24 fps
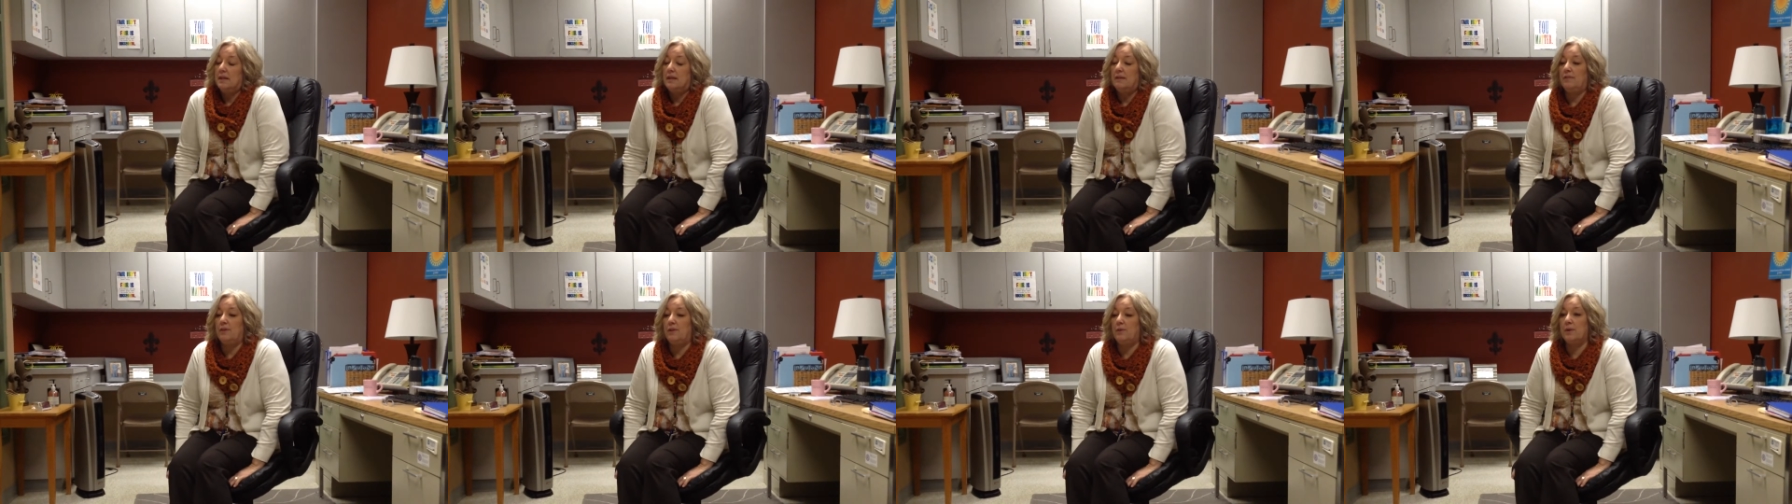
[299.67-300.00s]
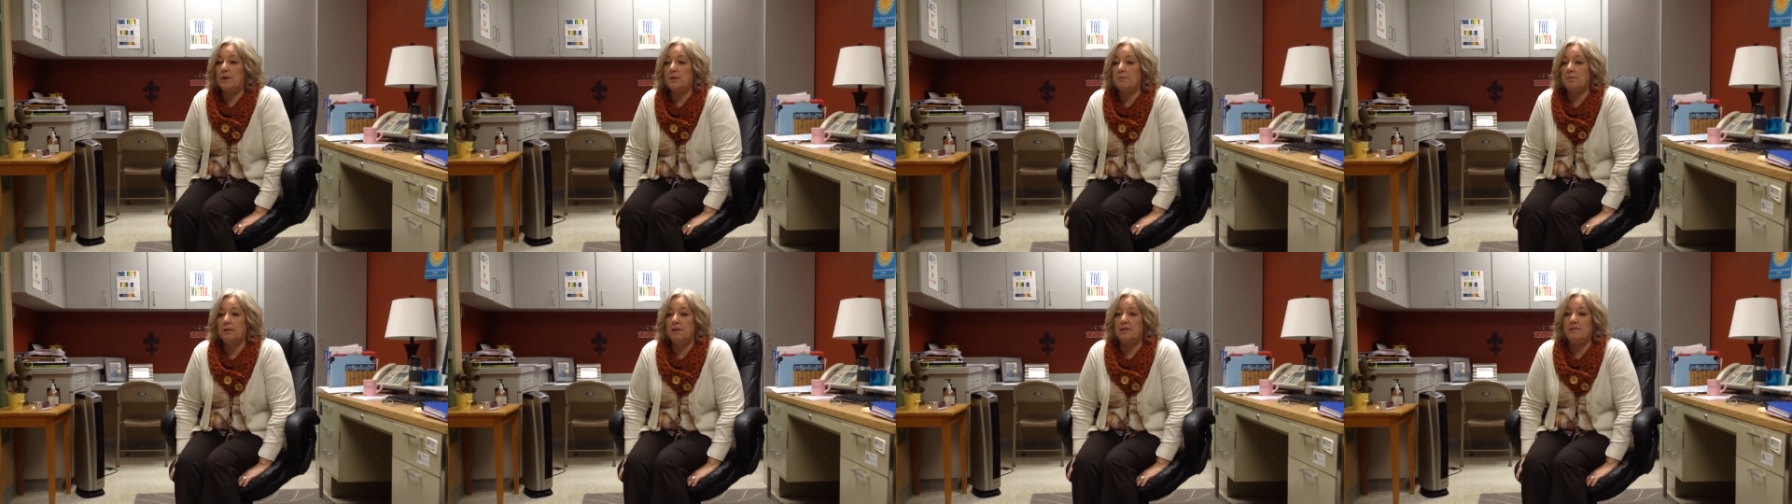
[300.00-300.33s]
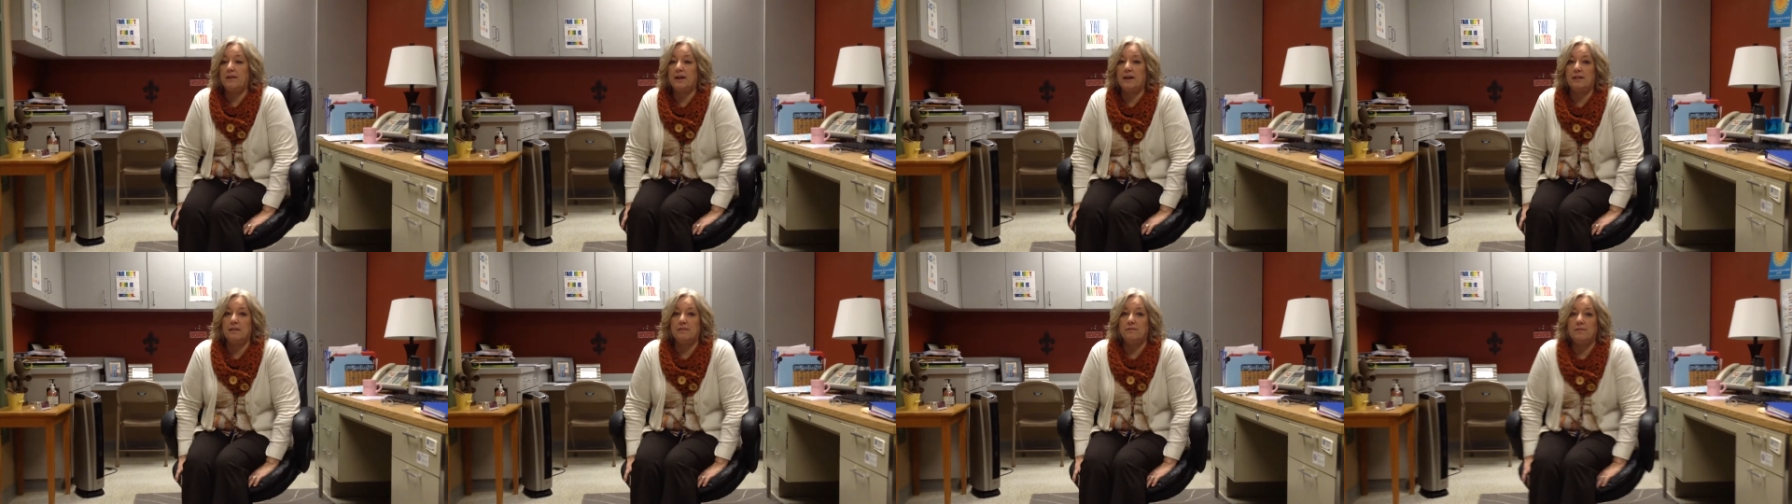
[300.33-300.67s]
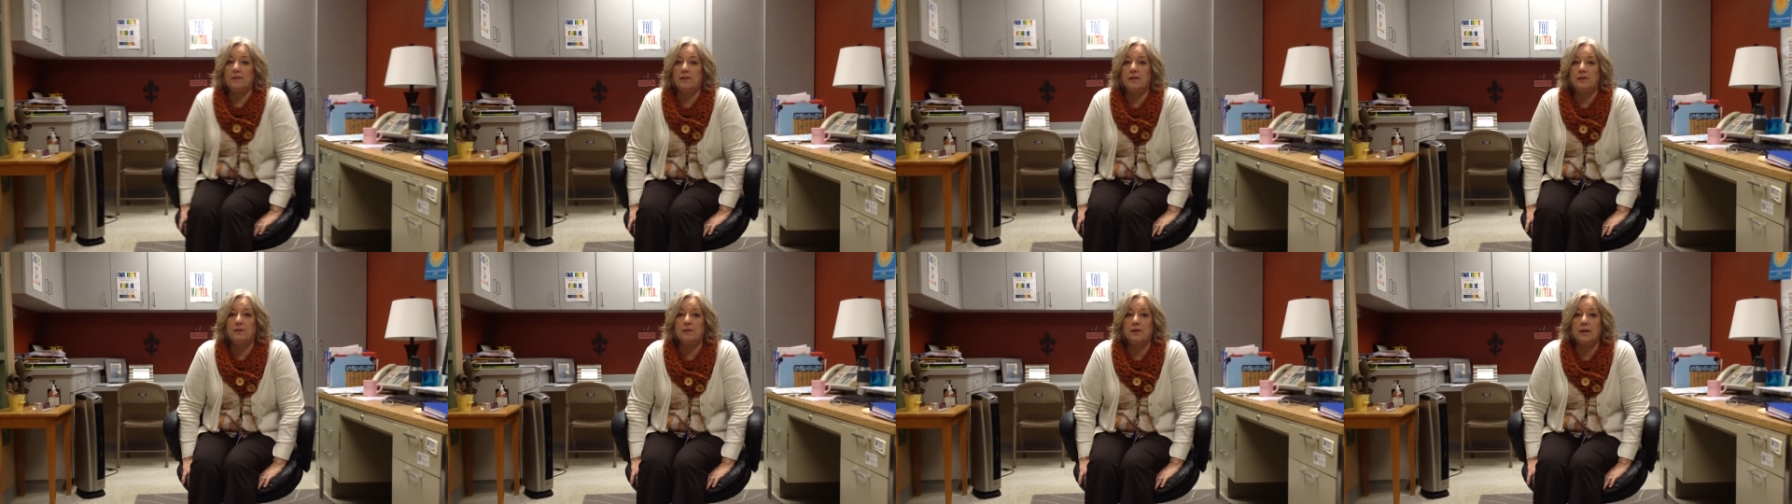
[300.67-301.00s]
If you want to play violent
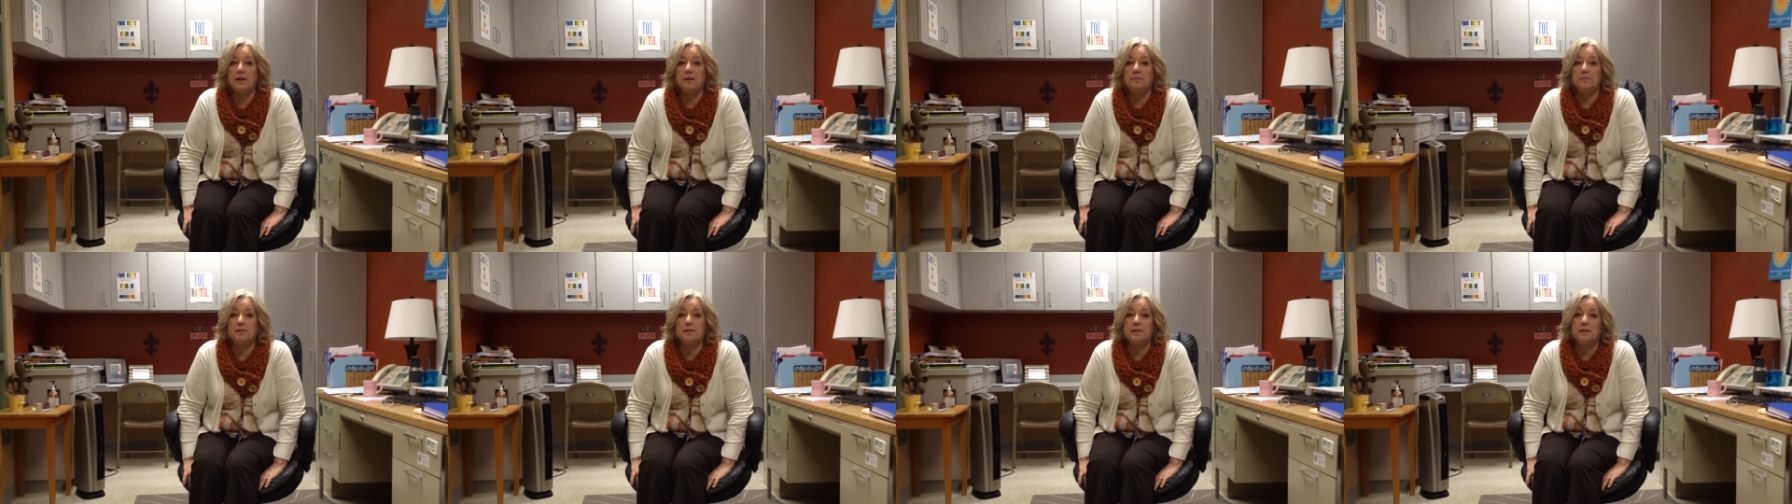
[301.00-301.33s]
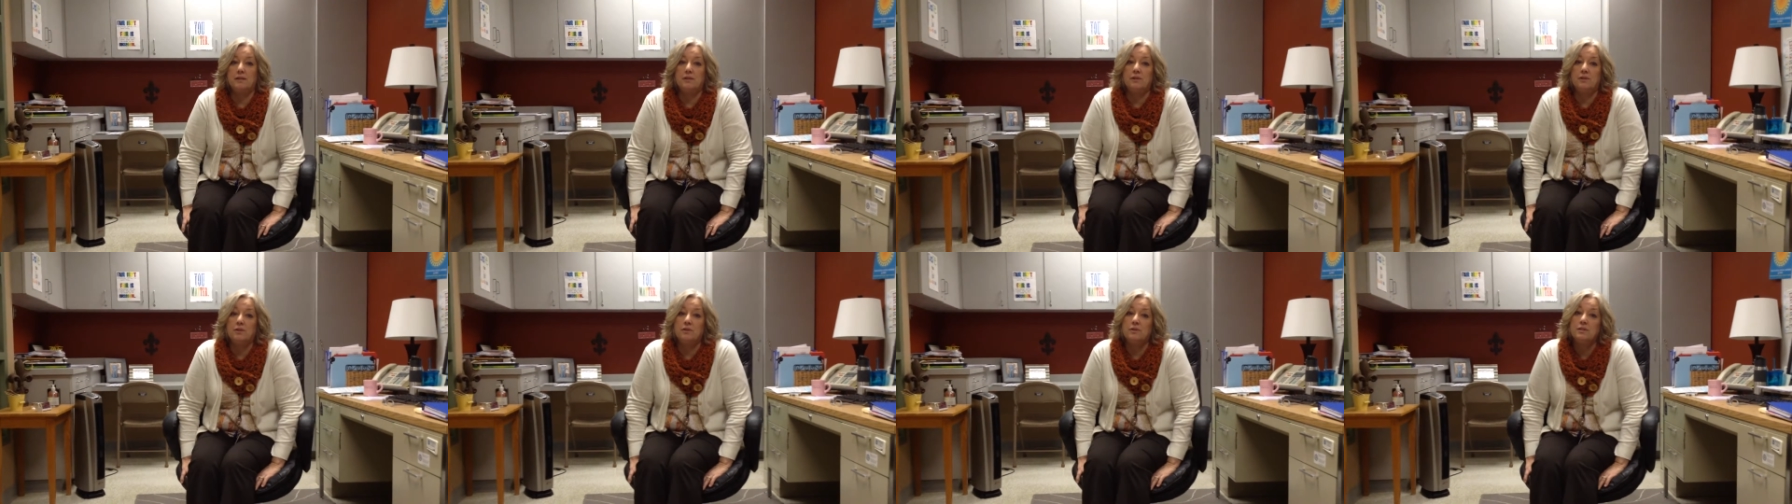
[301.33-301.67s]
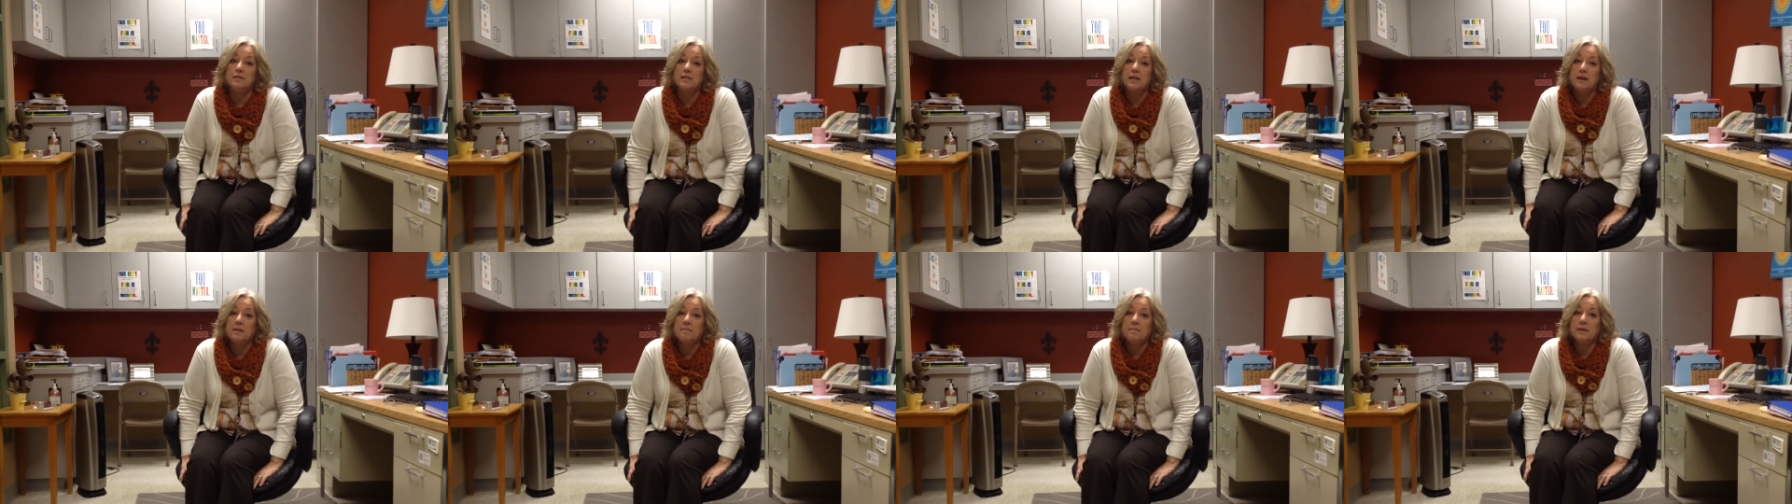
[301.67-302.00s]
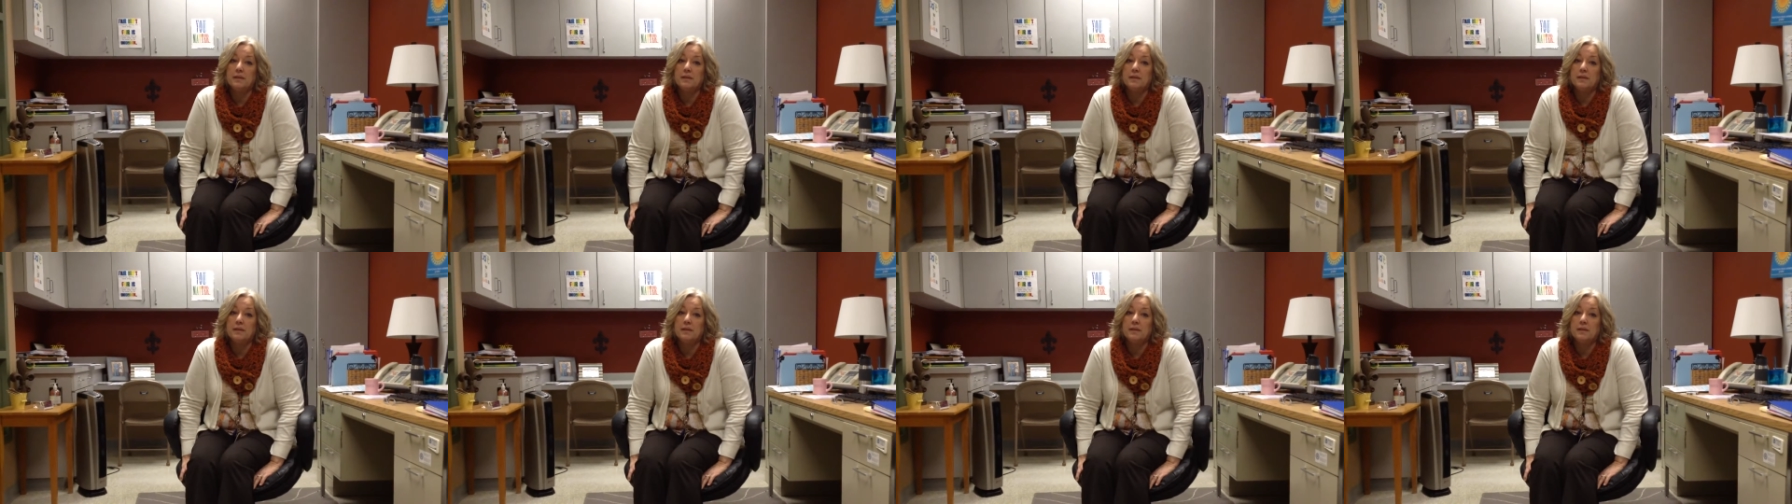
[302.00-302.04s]
video games on your own time,